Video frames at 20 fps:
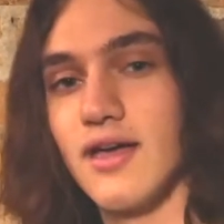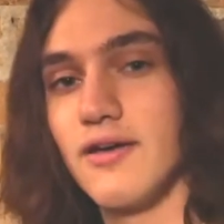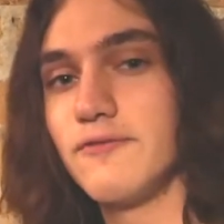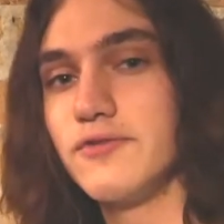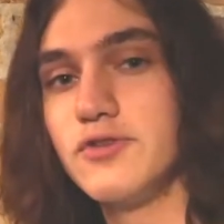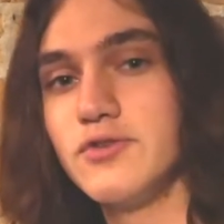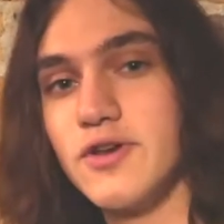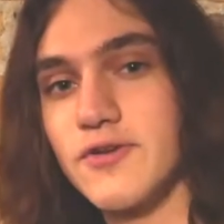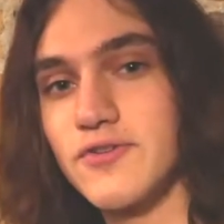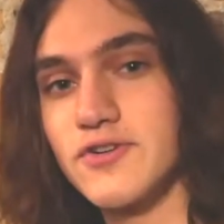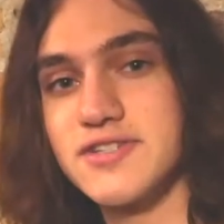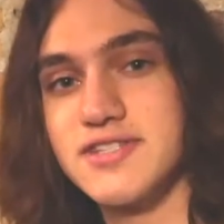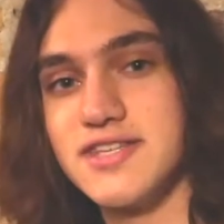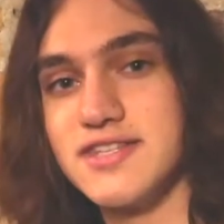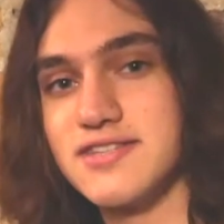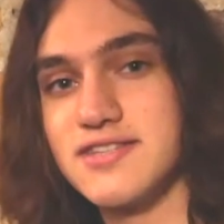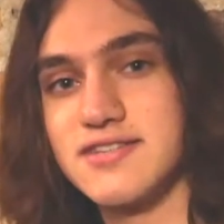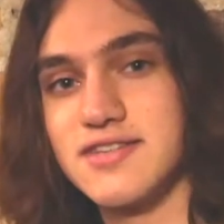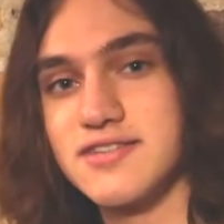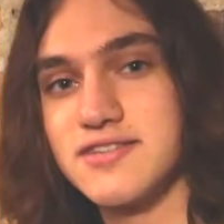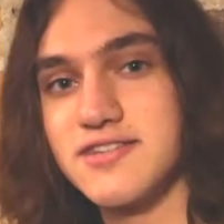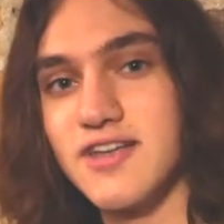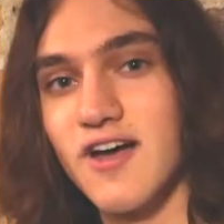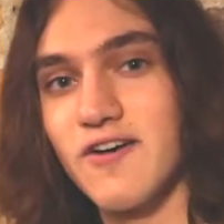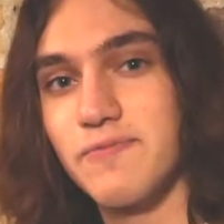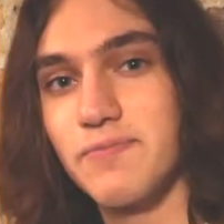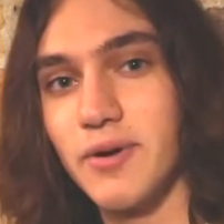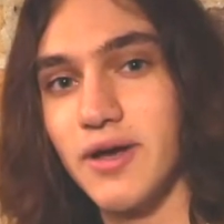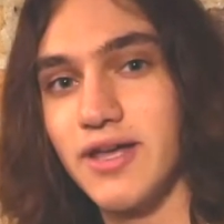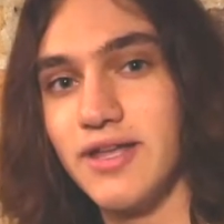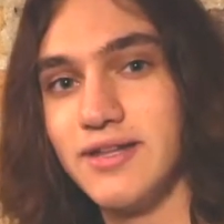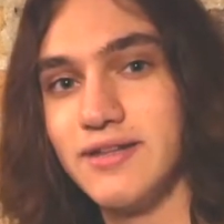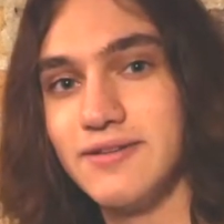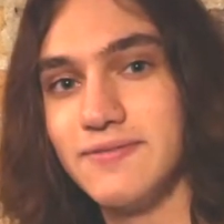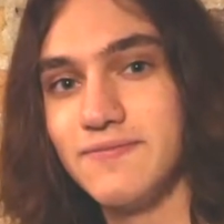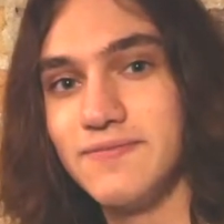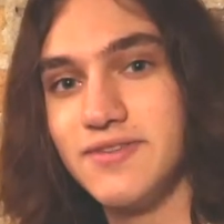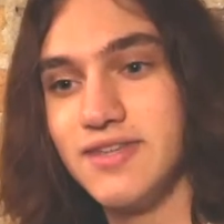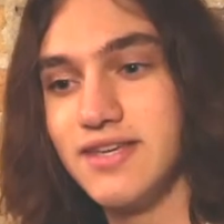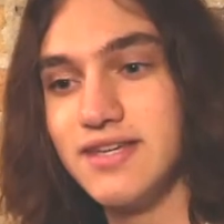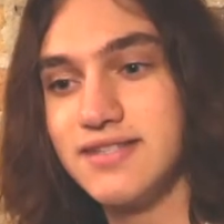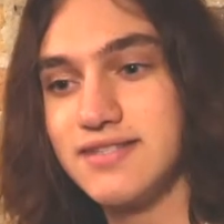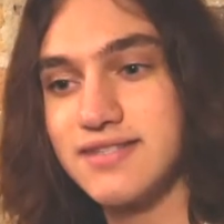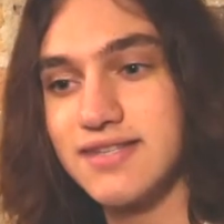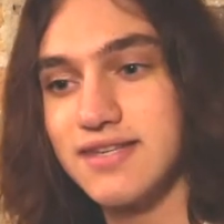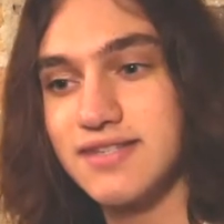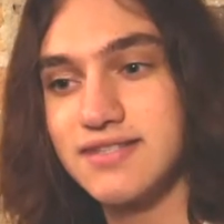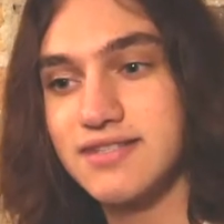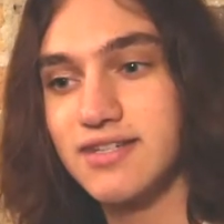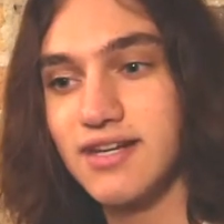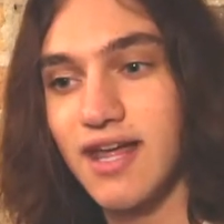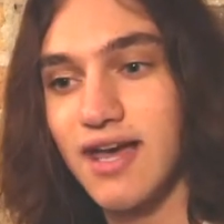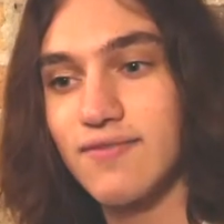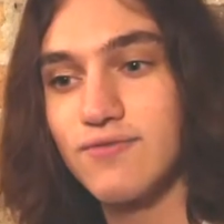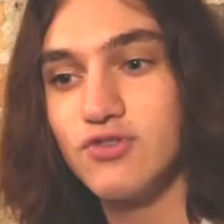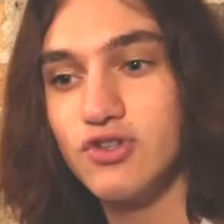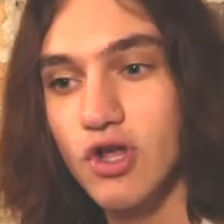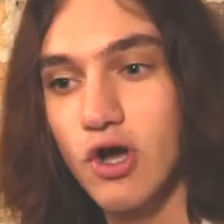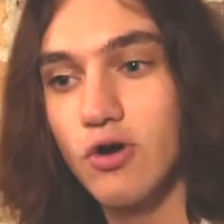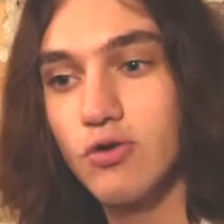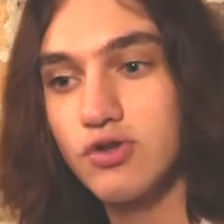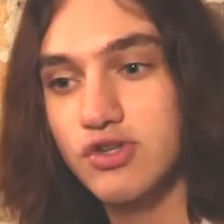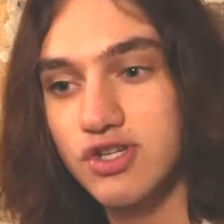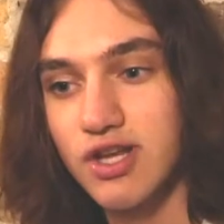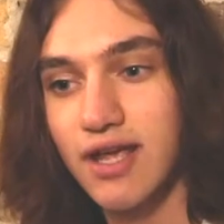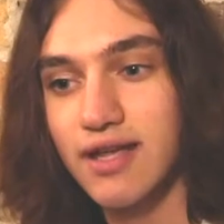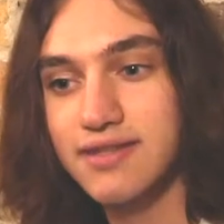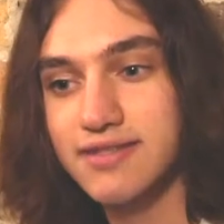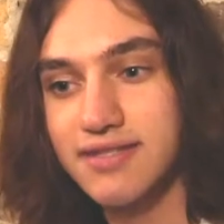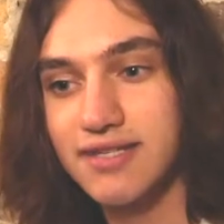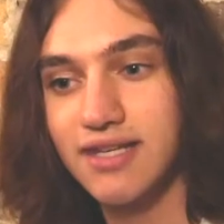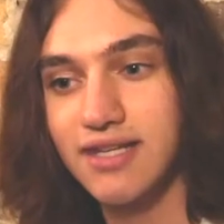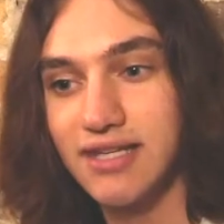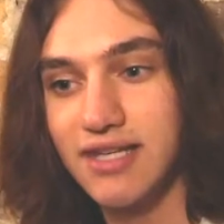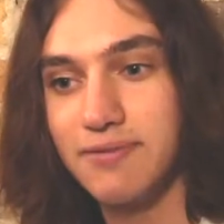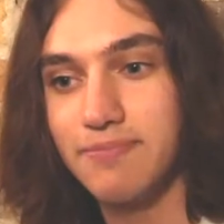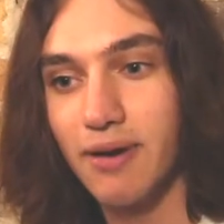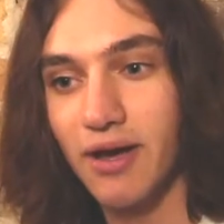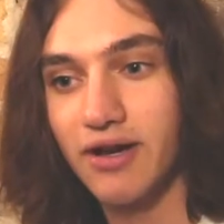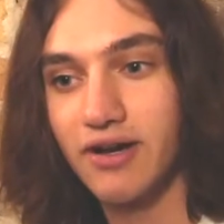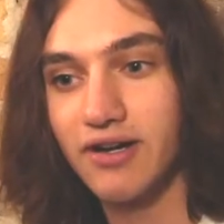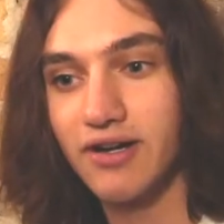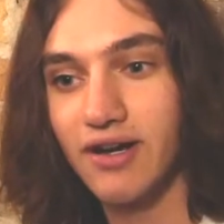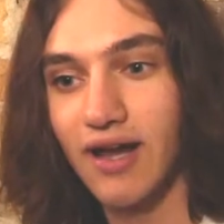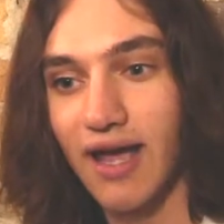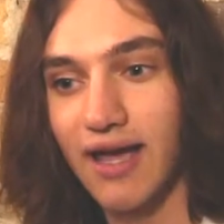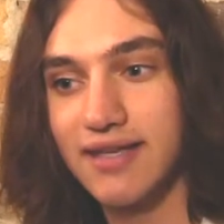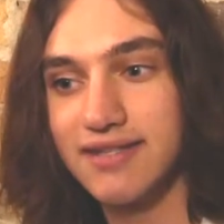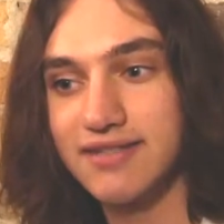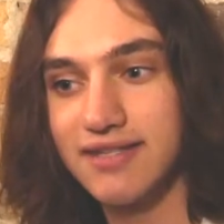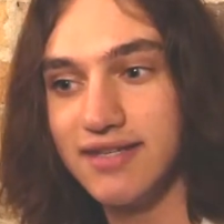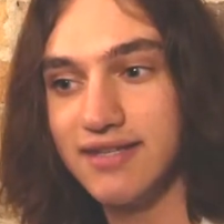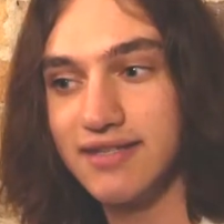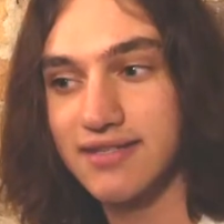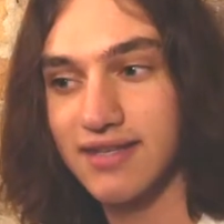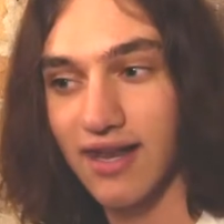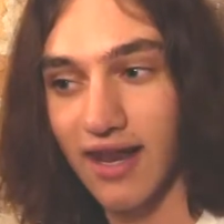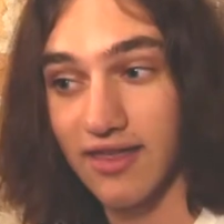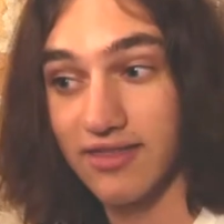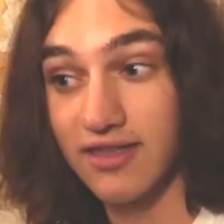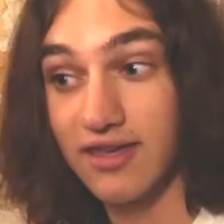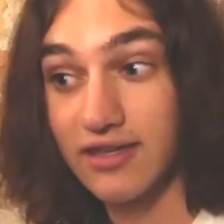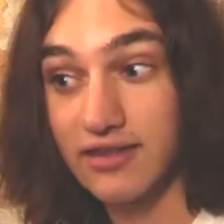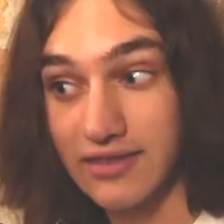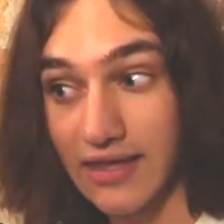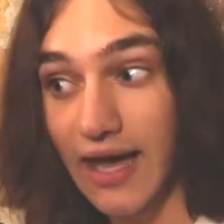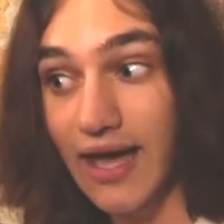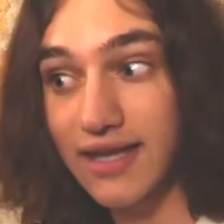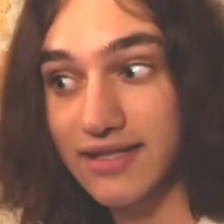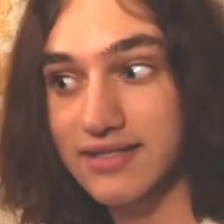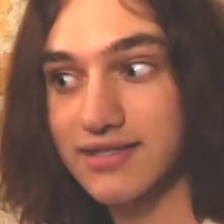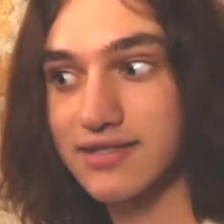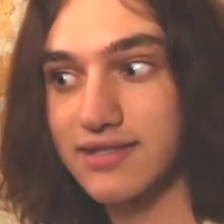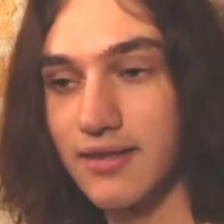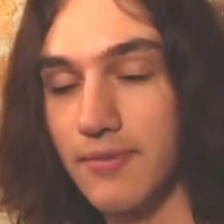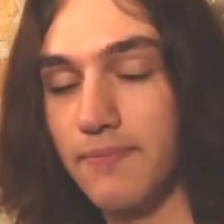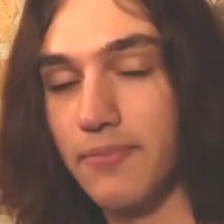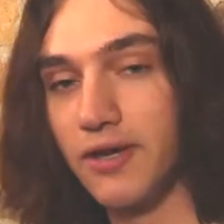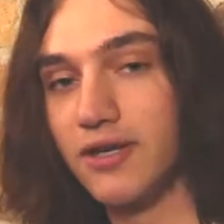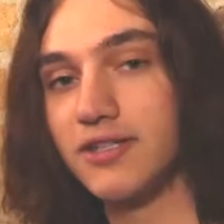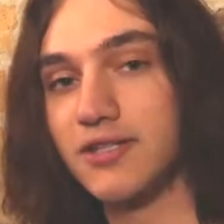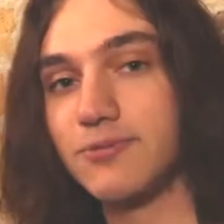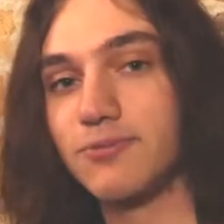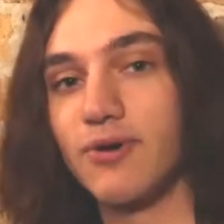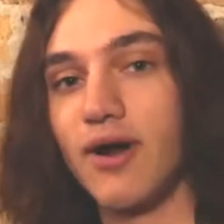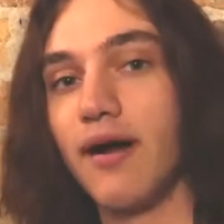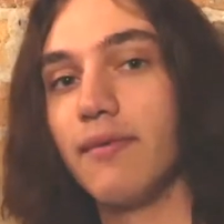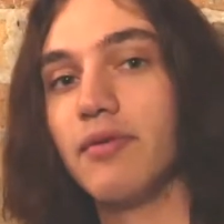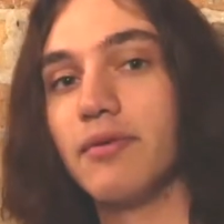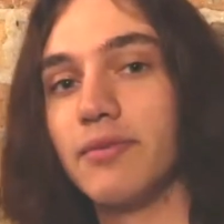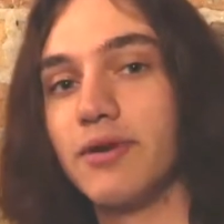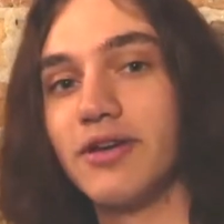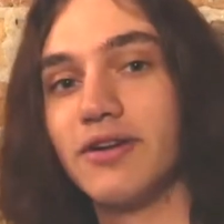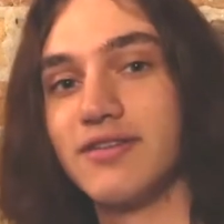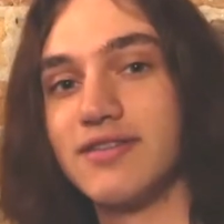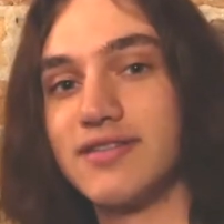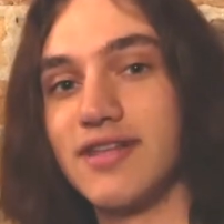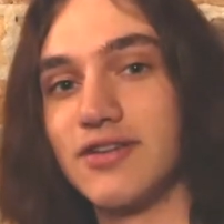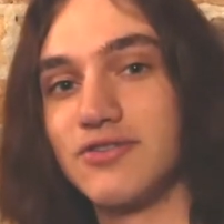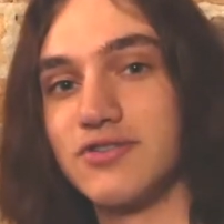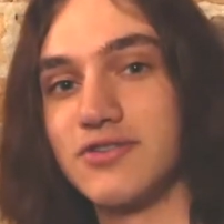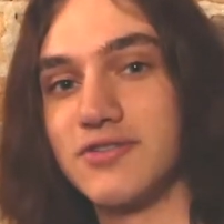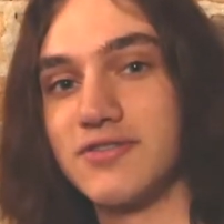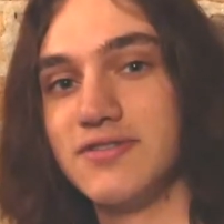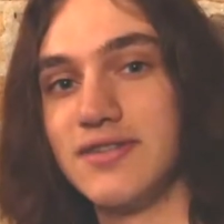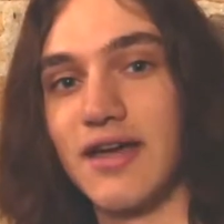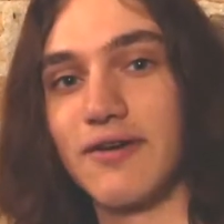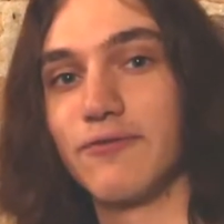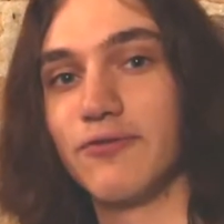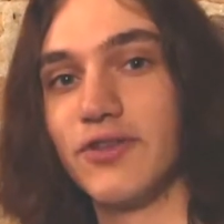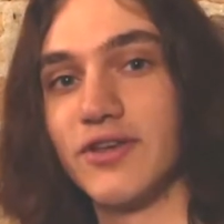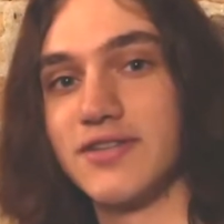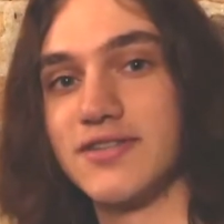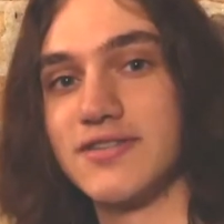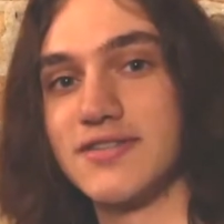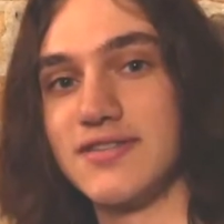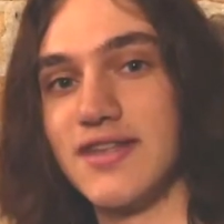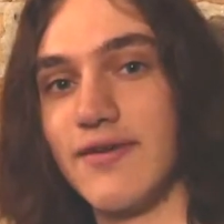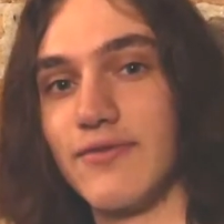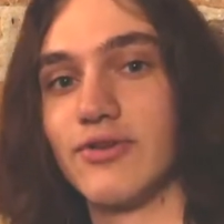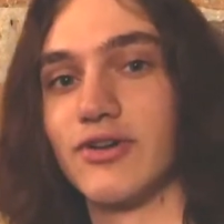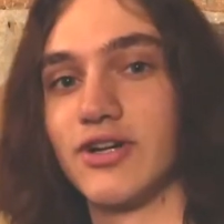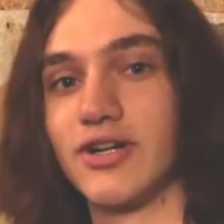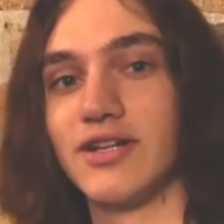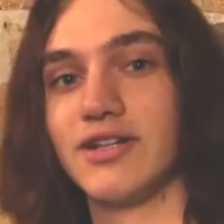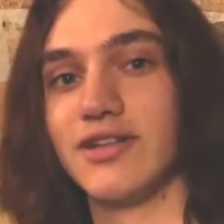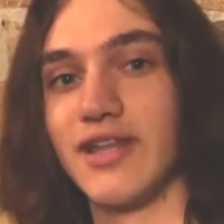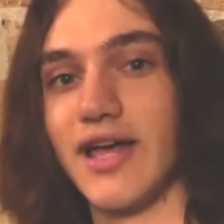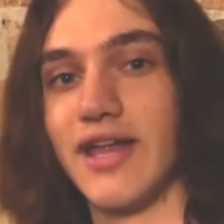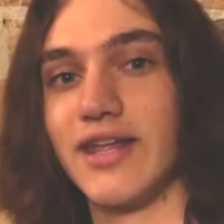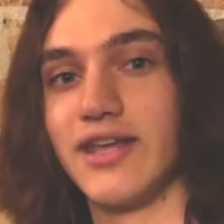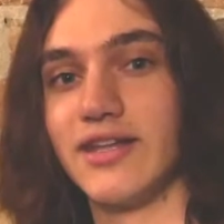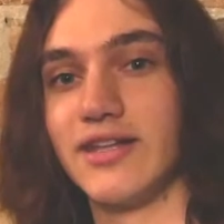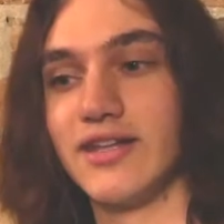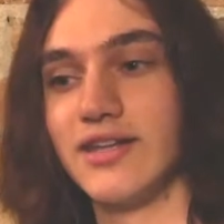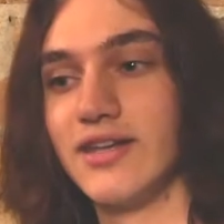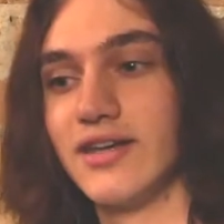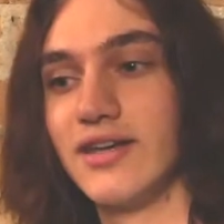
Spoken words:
few different seasons and stuff, but it's gonna have no chance to get any better as is, and I think that's the biggest problem here, is that just Netflix is never gonna let it